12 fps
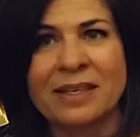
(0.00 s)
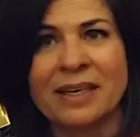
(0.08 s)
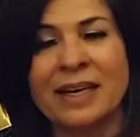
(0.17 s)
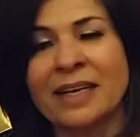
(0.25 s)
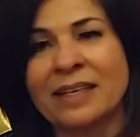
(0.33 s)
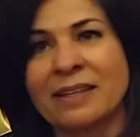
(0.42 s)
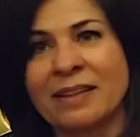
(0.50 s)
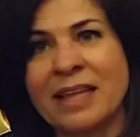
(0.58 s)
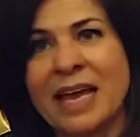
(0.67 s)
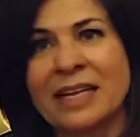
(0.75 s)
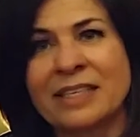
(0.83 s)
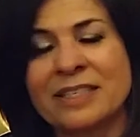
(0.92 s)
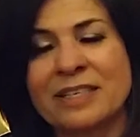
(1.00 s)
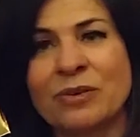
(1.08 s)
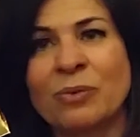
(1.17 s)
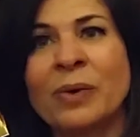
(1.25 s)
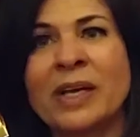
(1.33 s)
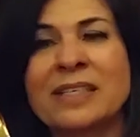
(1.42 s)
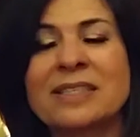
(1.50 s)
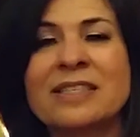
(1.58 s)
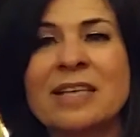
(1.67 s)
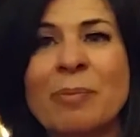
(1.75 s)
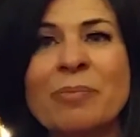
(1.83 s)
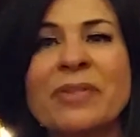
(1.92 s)
like that, where
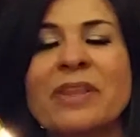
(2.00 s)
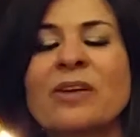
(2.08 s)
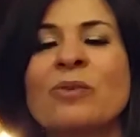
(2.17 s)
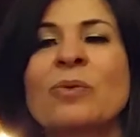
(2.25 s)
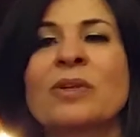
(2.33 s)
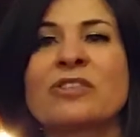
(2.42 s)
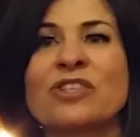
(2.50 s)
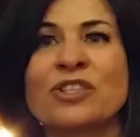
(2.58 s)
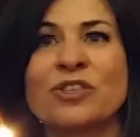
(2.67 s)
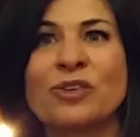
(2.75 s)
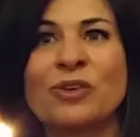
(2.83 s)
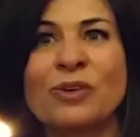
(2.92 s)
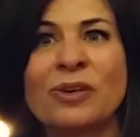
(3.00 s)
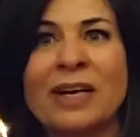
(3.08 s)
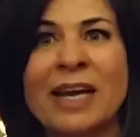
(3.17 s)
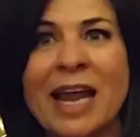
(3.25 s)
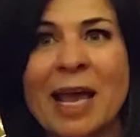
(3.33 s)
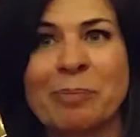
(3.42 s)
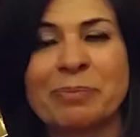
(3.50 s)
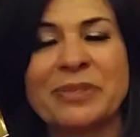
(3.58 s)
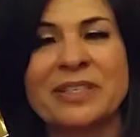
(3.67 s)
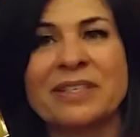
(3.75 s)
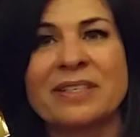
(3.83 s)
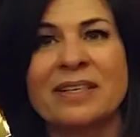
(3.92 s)
something will just
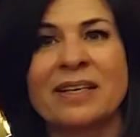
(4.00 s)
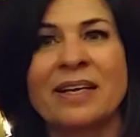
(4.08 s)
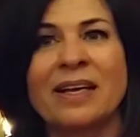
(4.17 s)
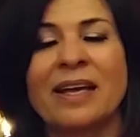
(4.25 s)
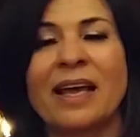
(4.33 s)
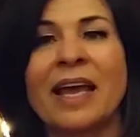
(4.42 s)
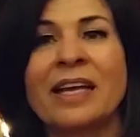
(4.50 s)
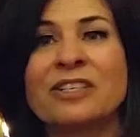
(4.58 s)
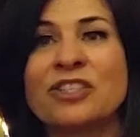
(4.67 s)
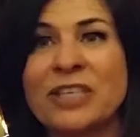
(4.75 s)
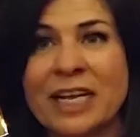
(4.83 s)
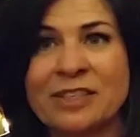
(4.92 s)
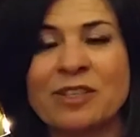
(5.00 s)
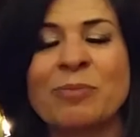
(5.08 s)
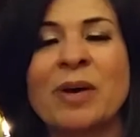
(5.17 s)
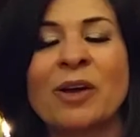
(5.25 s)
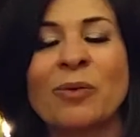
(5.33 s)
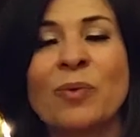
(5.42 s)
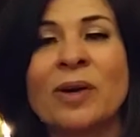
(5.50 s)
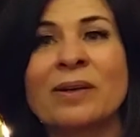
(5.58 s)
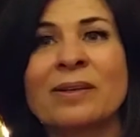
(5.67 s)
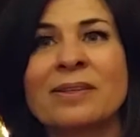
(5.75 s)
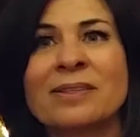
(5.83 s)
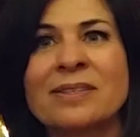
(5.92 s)
collapse and shatter my
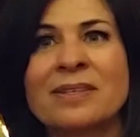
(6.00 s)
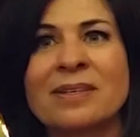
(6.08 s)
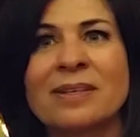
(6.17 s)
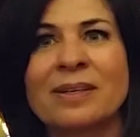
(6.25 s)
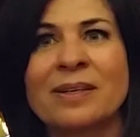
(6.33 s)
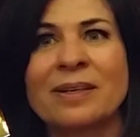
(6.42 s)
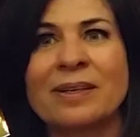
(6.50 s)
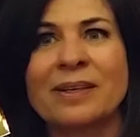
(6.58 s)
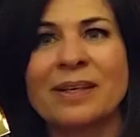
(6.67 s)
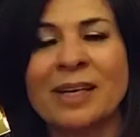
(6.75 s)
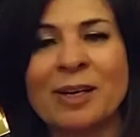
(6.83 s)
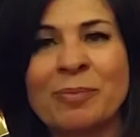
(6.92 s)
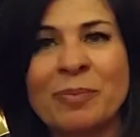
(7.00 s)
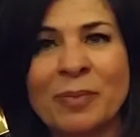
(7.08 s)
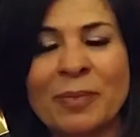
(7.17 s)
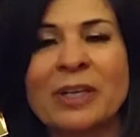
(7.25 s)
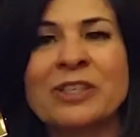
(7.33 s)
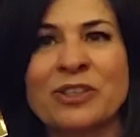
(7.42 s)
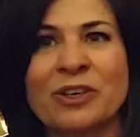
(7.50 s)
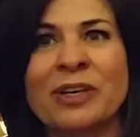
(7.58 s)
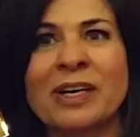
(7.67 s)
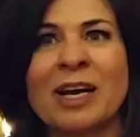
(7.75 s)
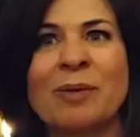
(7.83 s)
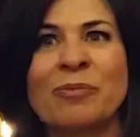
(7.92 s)
world, is going
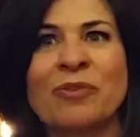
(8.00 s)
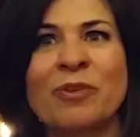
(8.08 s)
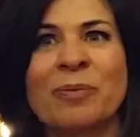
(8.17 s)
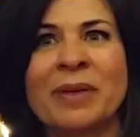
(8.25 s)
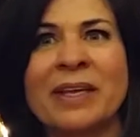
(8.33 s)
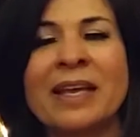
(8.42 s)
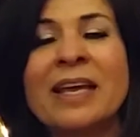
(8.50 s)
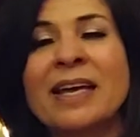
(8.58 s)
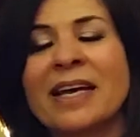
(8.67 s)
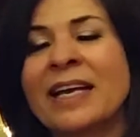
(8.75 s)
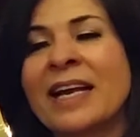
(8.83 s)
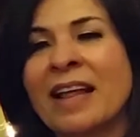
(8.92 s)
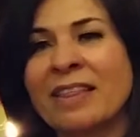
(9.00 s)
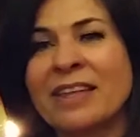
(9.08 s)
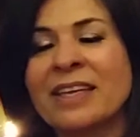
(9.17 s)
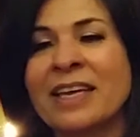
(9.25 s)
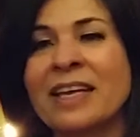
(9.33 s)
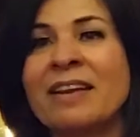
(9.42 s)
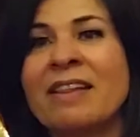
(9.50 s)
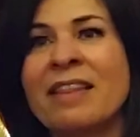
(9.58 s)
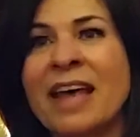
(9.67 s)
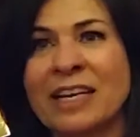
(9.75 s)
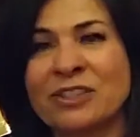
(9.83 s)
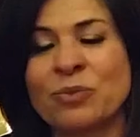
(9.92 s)
to come for me. And I think in
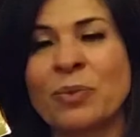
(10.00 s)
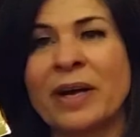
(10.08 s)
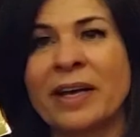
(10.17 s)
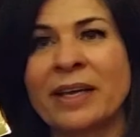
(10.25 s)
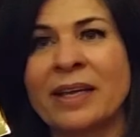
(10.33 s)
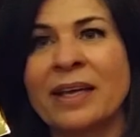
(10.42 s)
that way,